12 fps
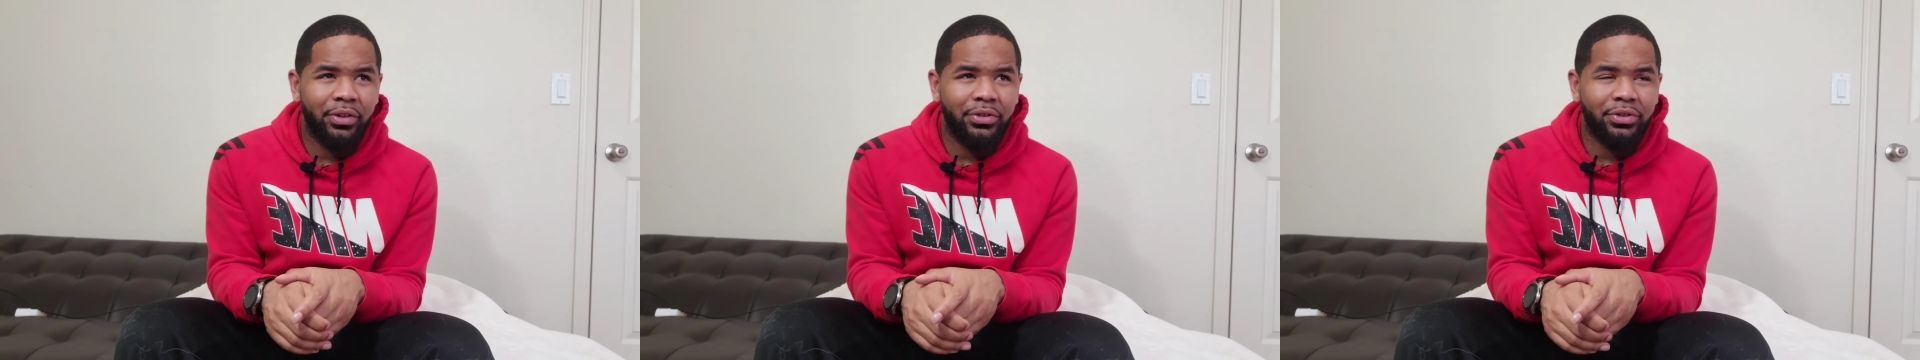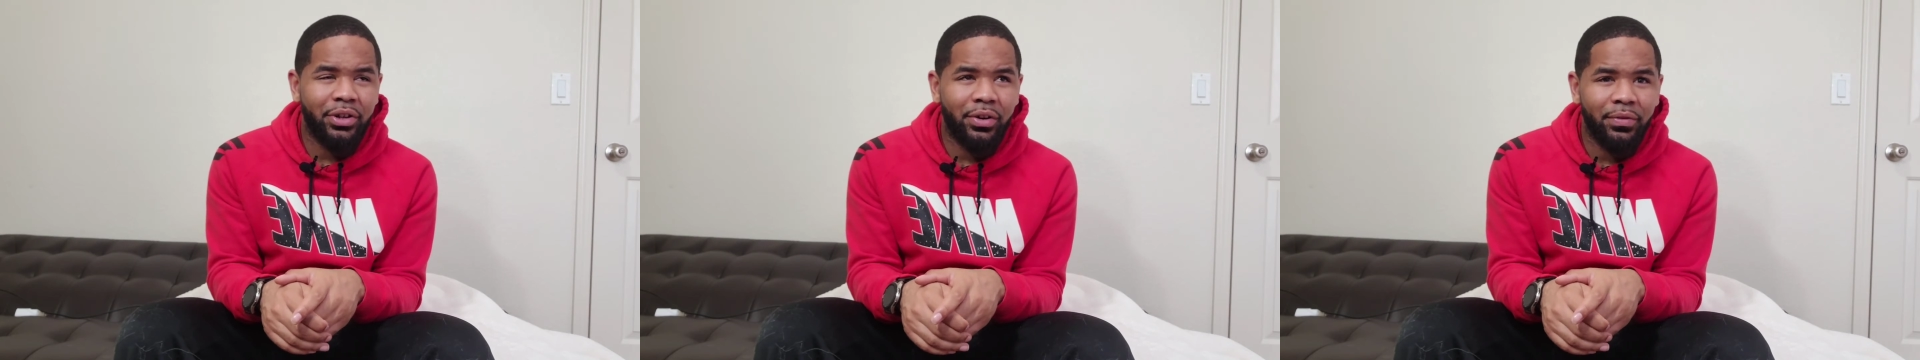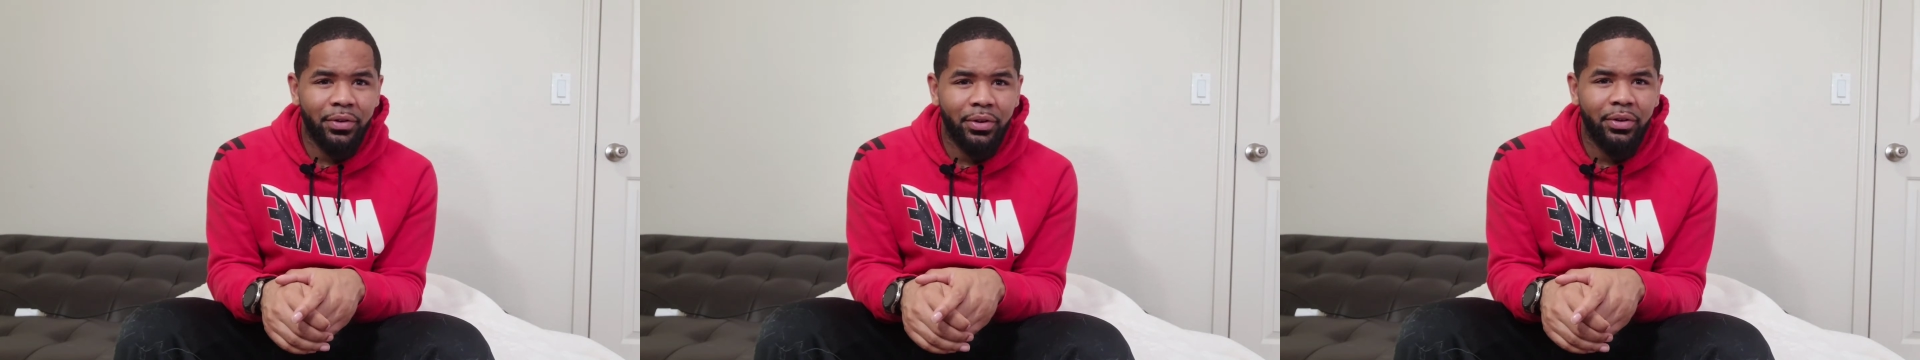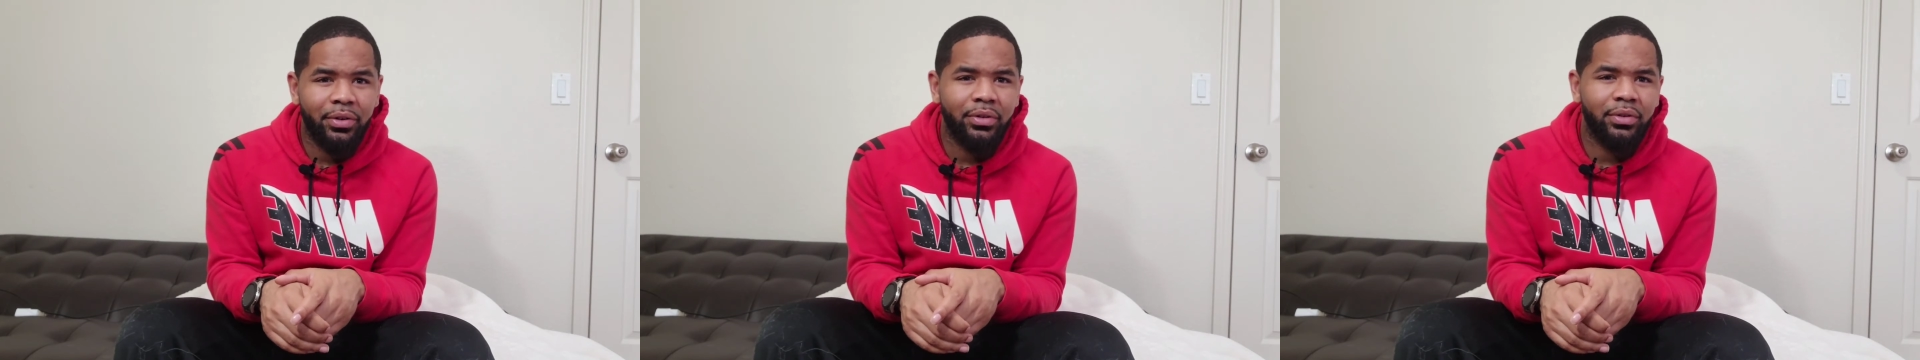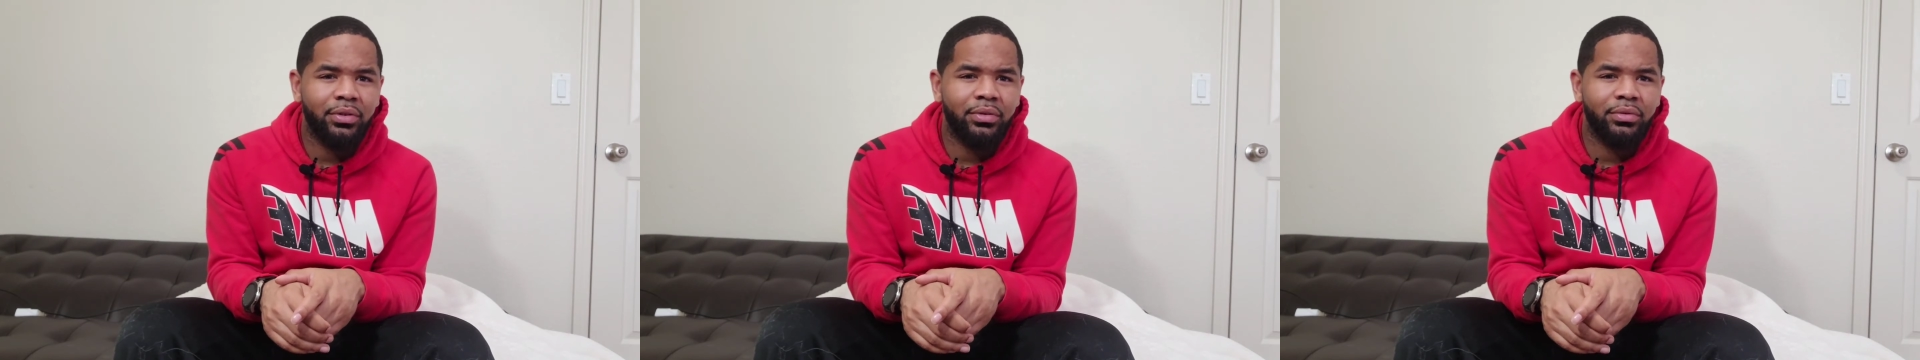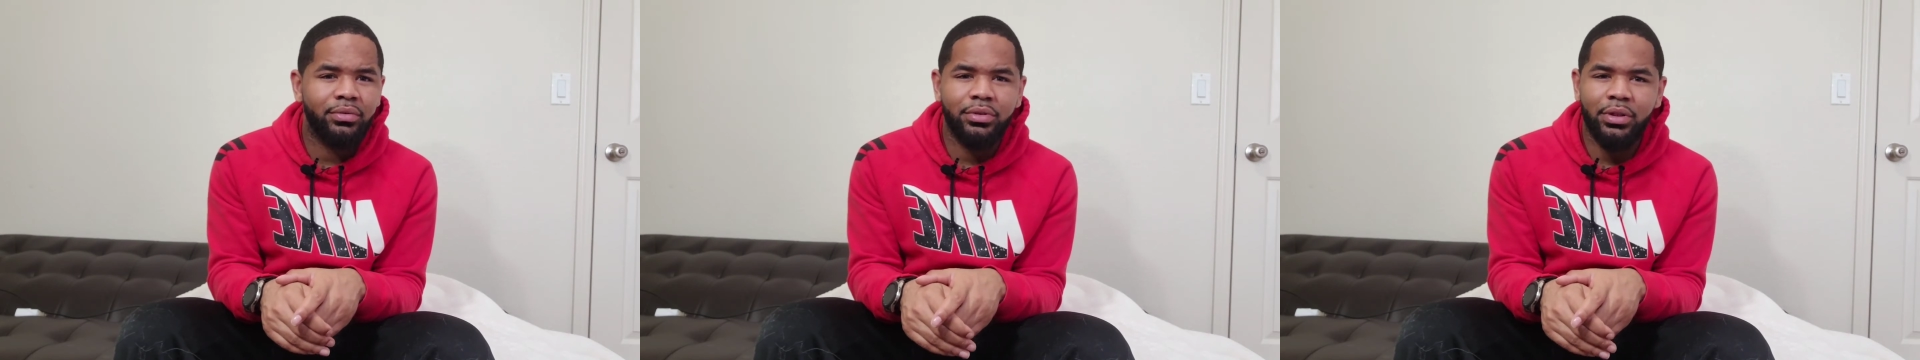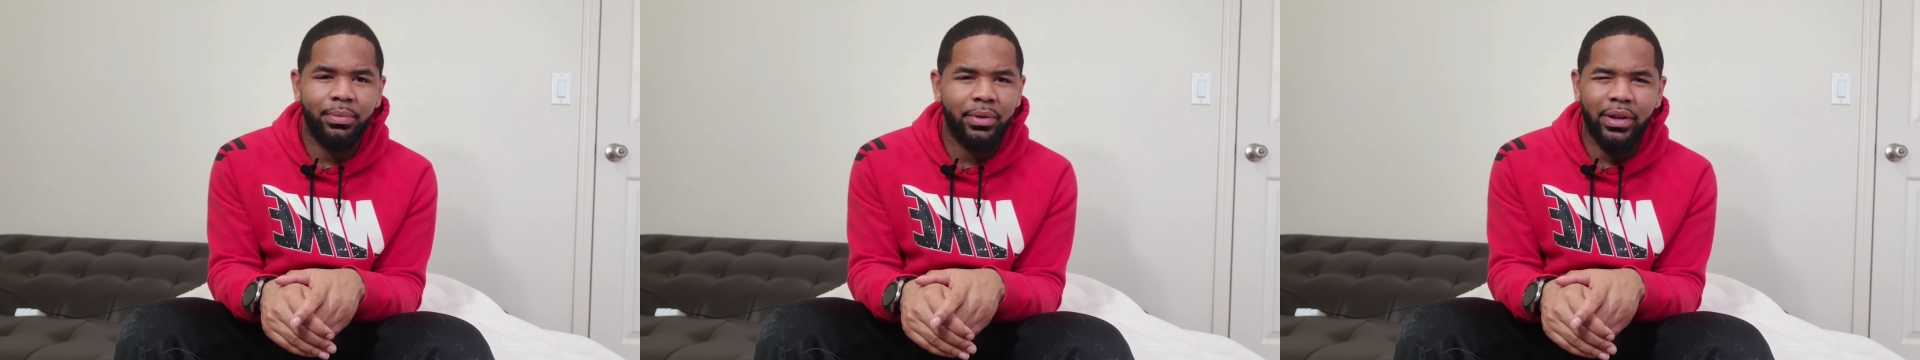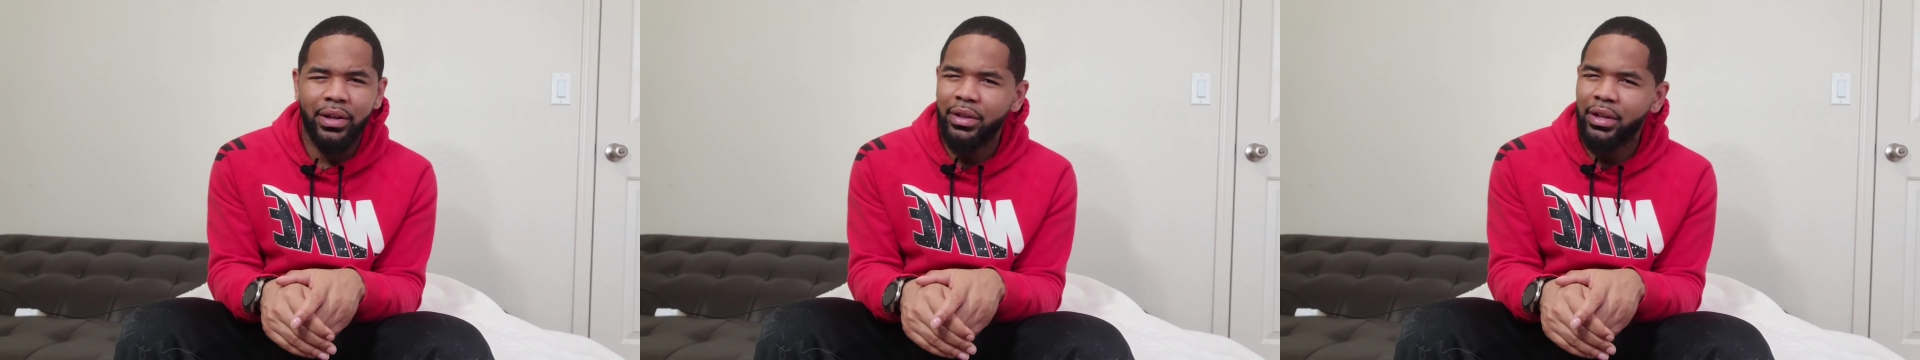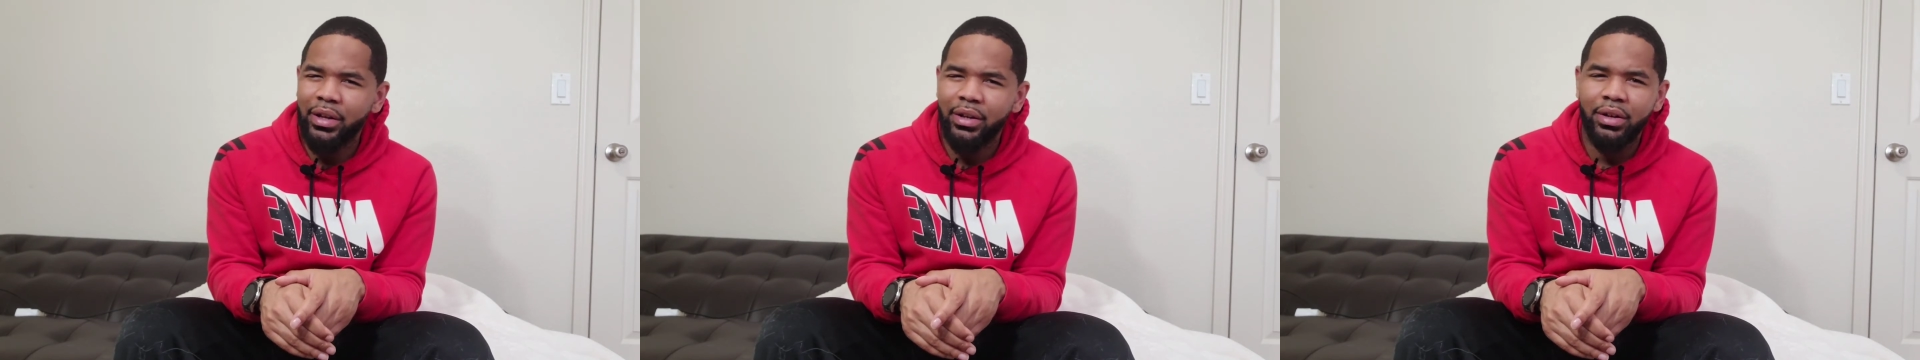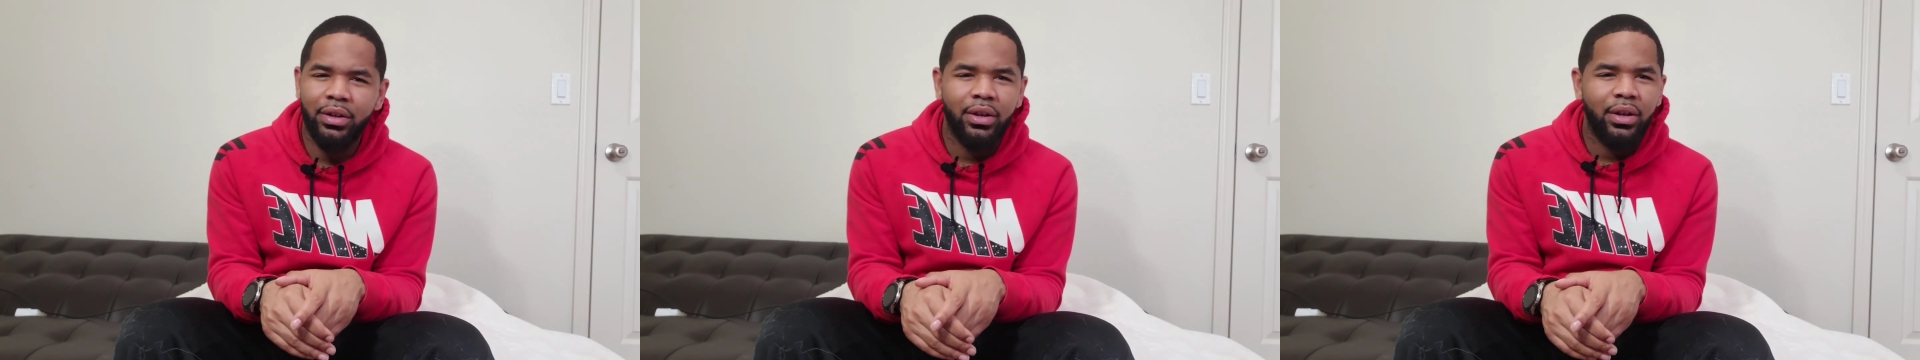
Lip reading: the softer, something like that.